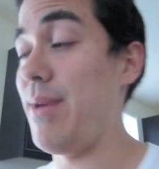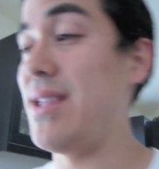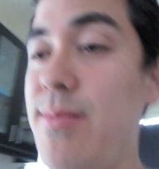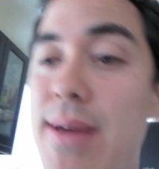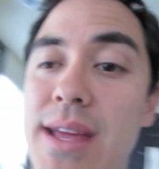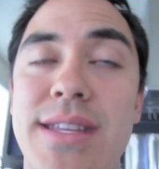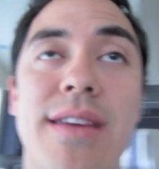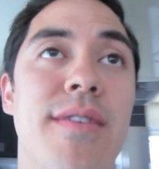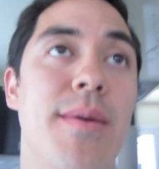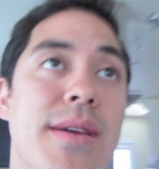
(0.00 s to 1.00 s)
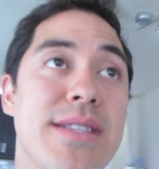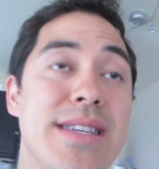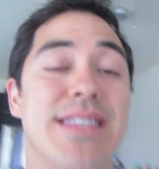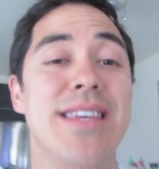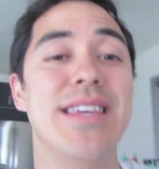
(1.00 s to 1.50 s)
BenjiManTV because
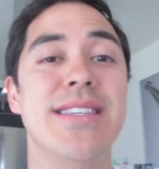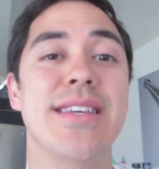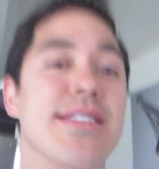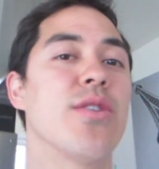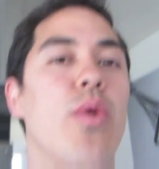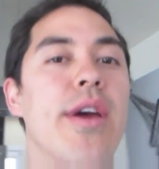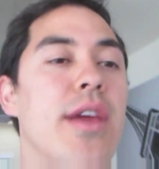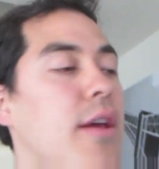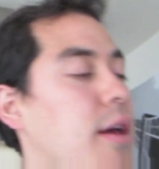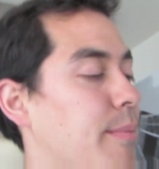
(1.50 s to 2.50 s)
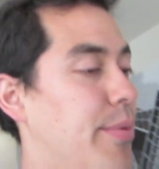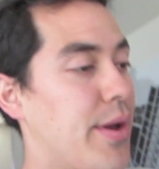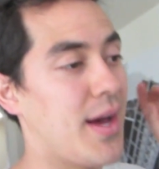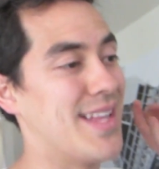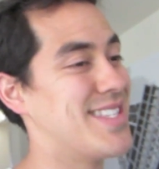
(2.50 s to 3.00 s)
it's easy, it's quick. You can put
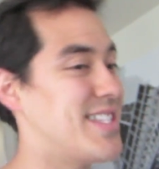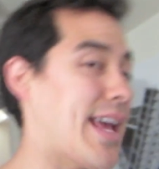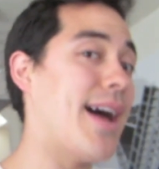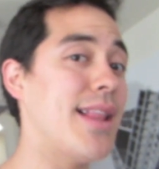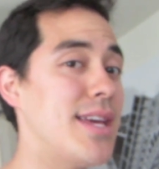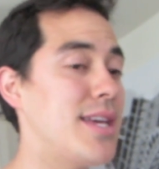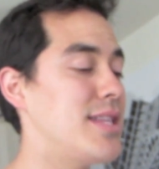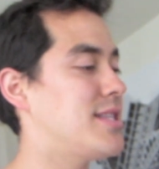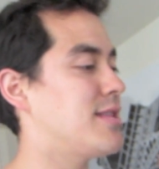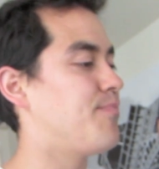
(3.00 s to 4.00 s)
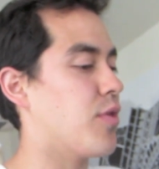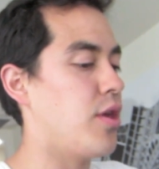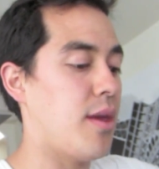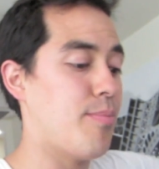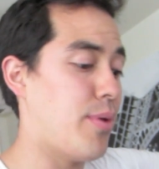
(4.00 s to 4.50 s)
on salads, you
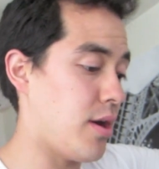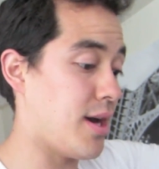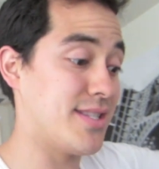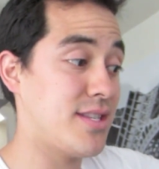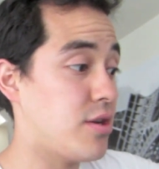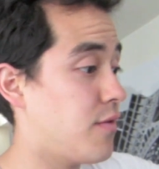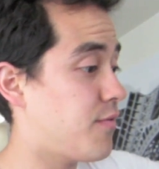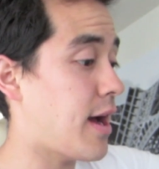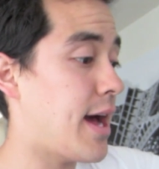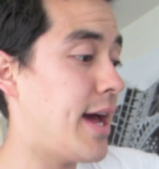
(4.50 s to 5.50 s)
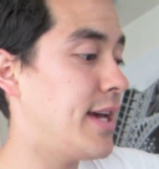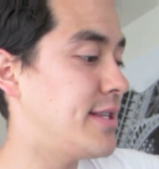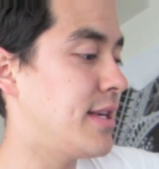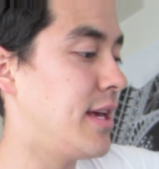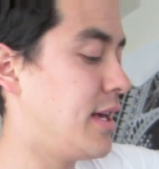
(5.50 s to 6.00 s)
can put it on stir fries.
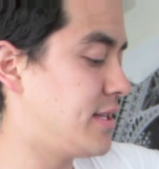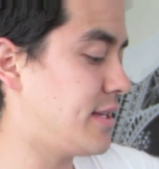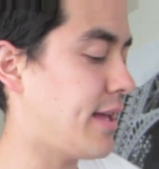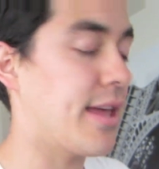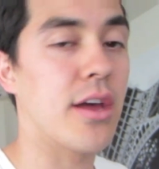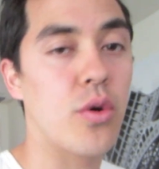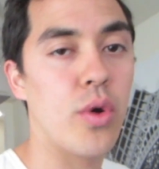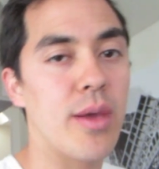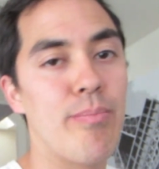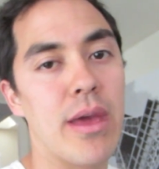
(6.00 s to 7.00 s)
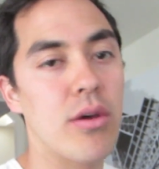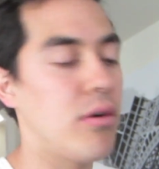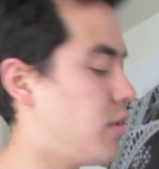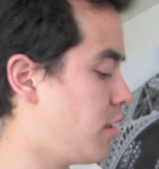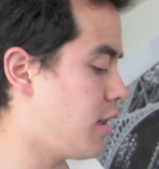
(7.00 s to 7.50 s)
It's just like a quick
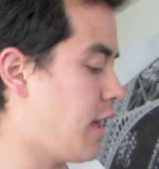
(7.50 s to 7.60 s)
pickle